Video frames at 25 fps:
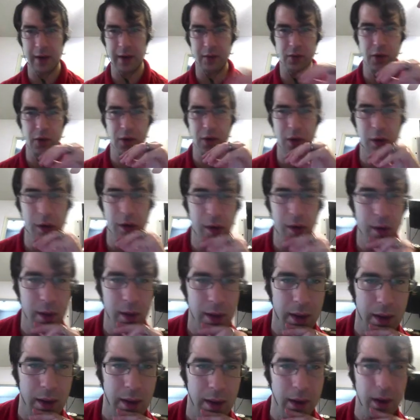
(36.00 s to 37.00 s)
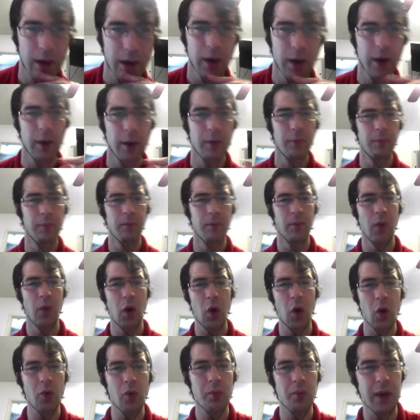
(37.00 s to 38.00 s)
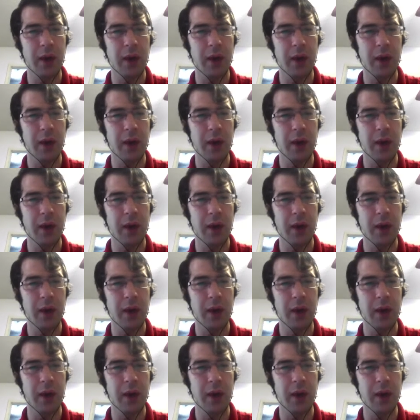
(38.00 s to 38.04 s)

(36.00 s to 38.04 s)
to your home